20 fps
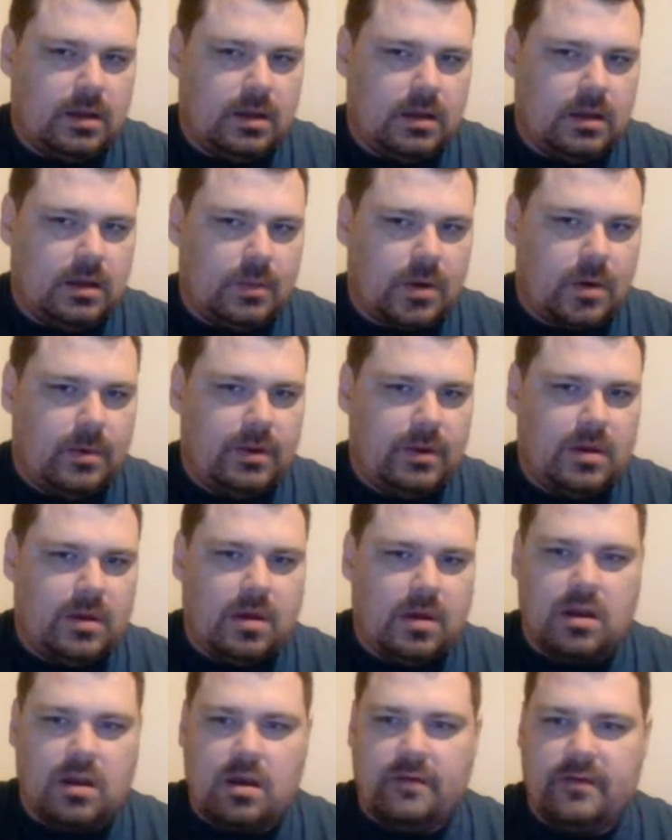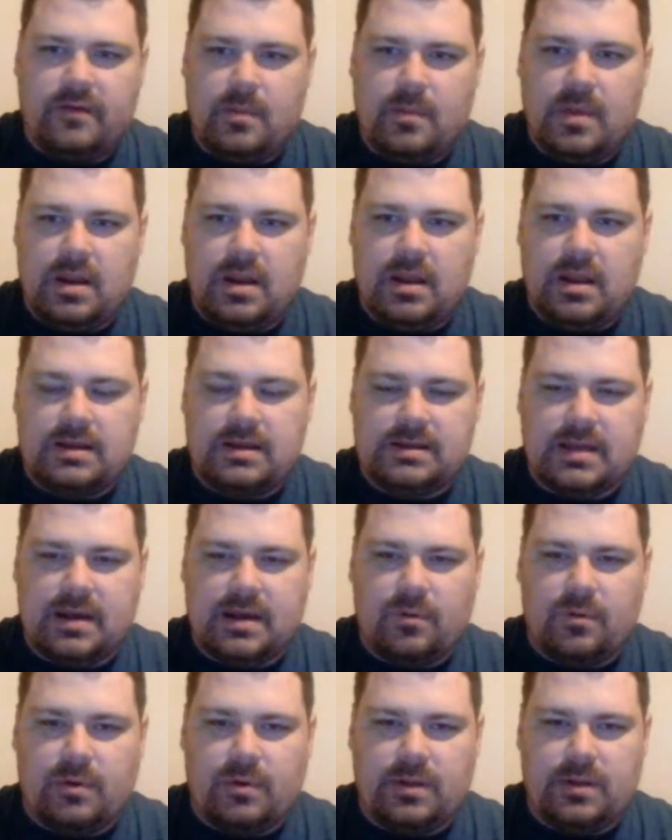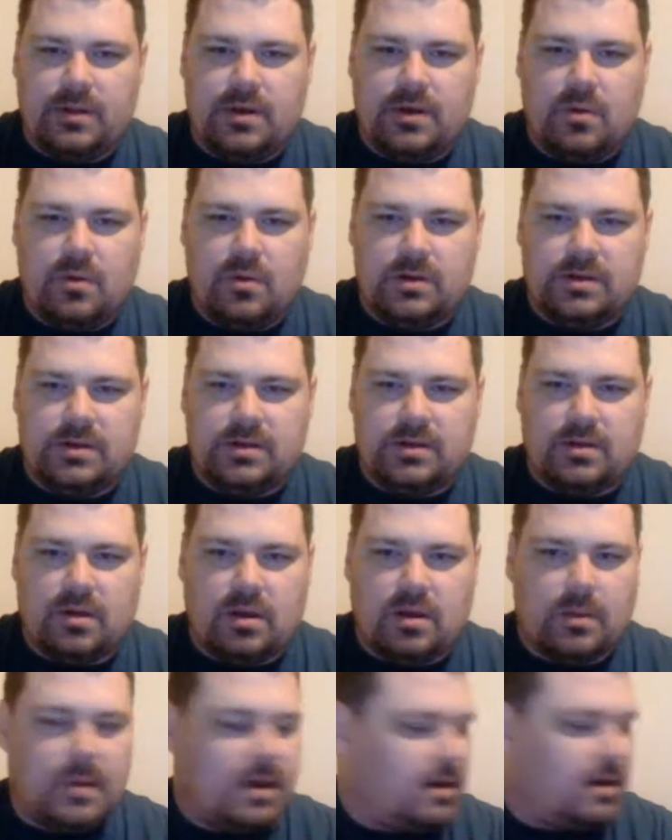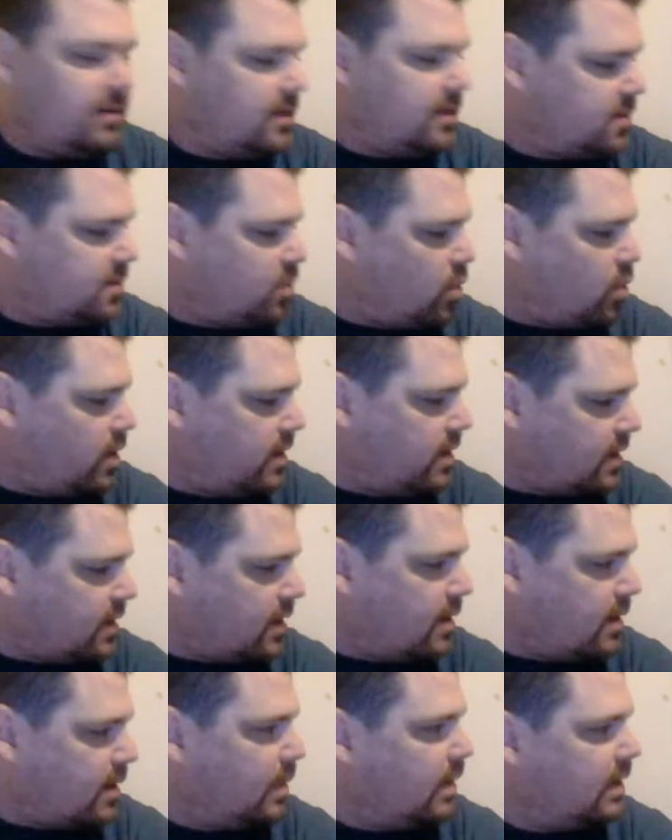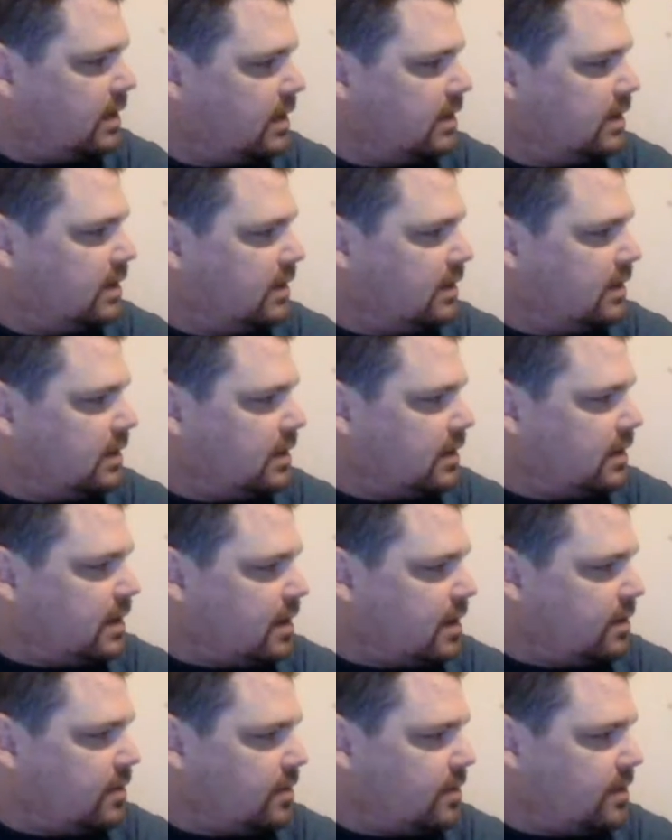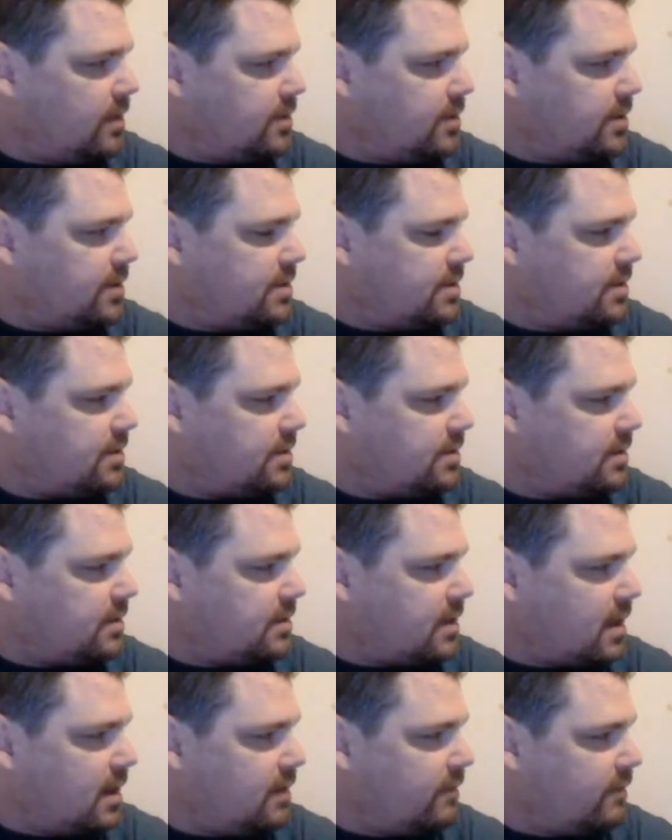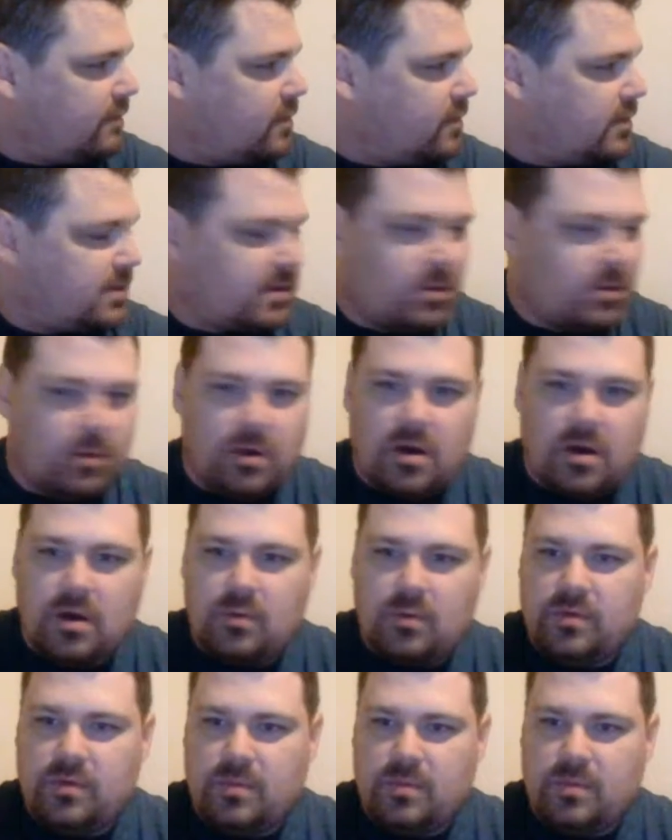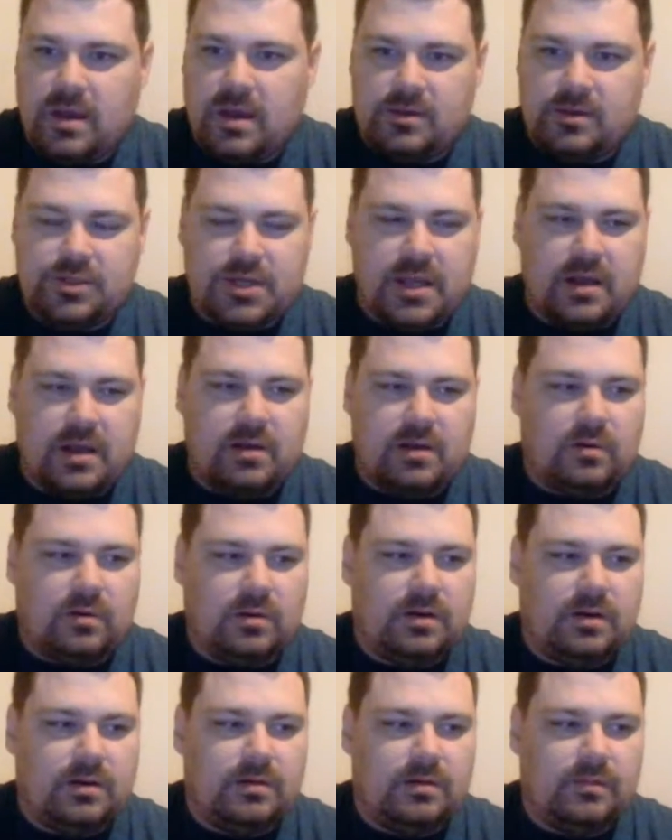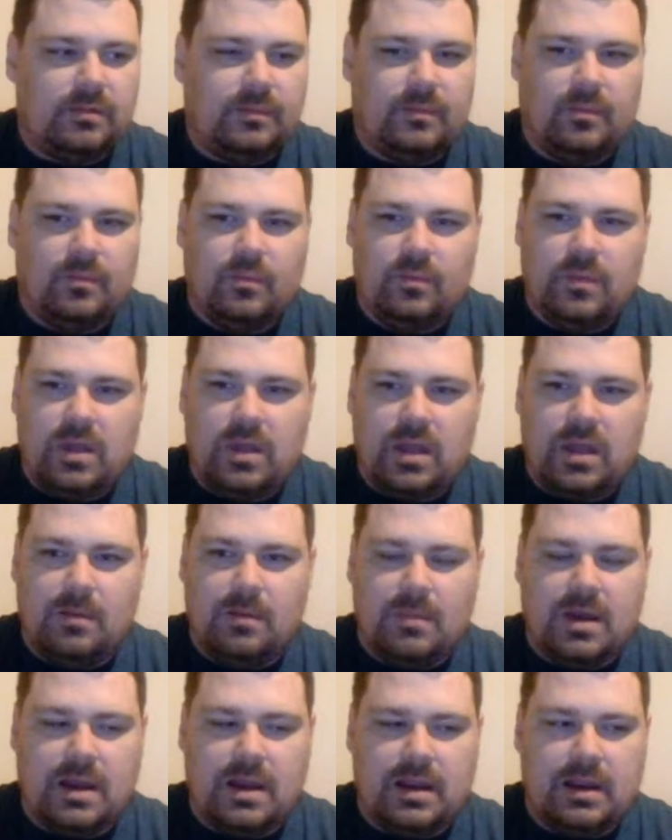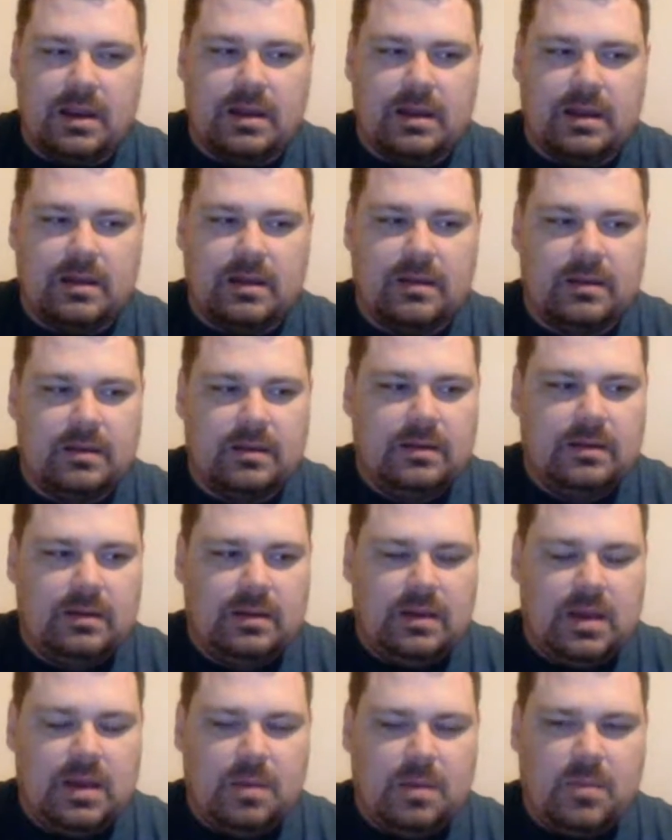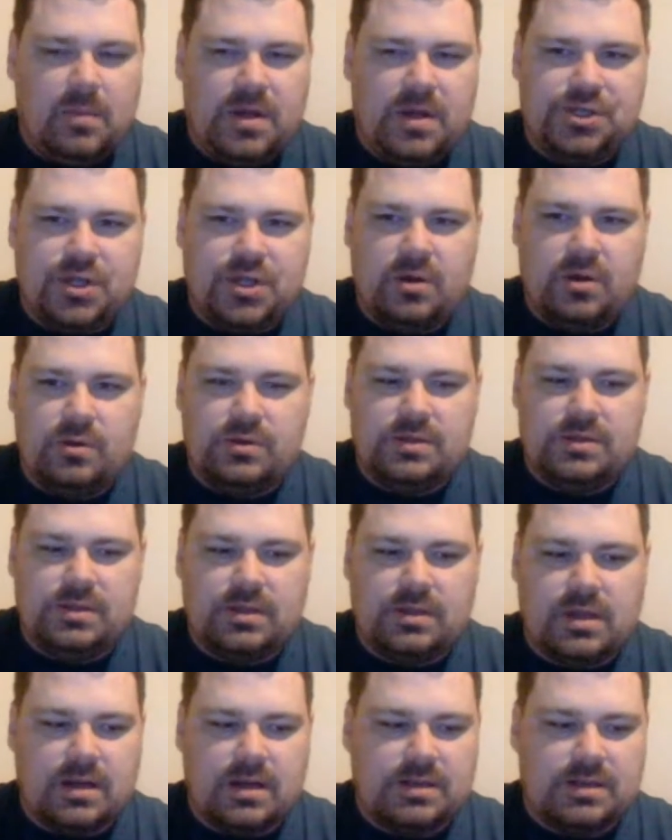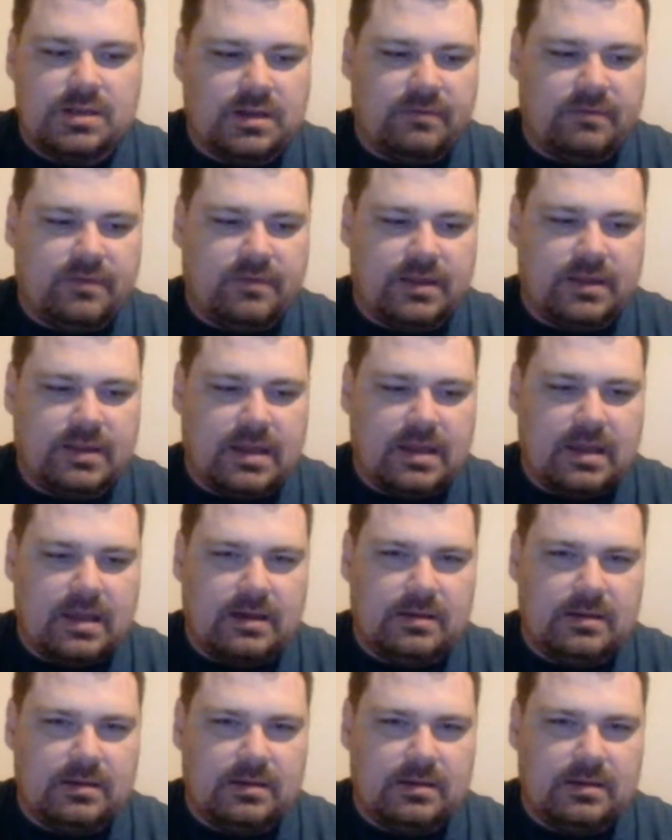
probably log off in a minute because I don't really know what to talk about at this point in time, other than just kind of what's going on with my channel and my shows and kind of stuff like that.